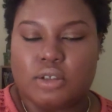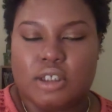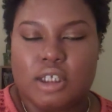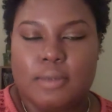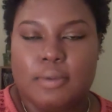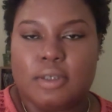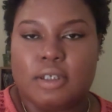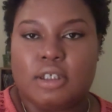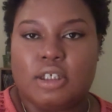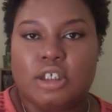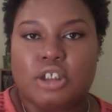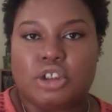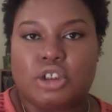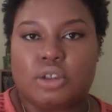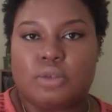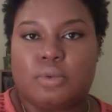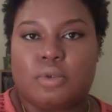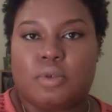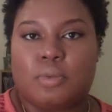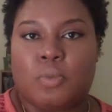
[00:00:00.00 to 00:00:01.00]
deep
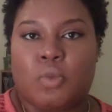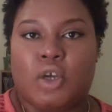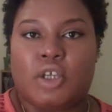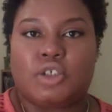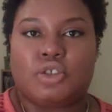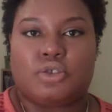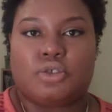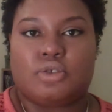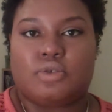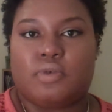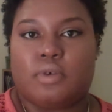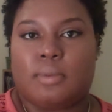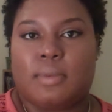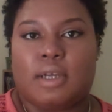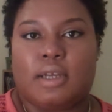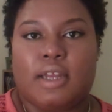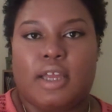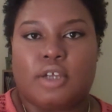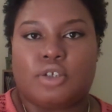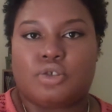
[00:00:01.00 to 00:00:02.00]
condition with moisture for
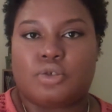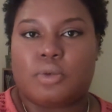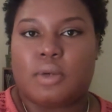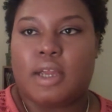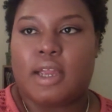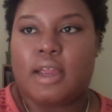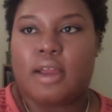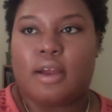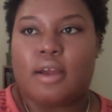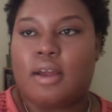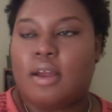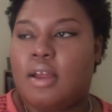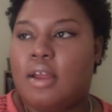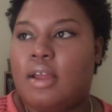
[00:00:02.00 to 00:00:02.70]
my natural hair,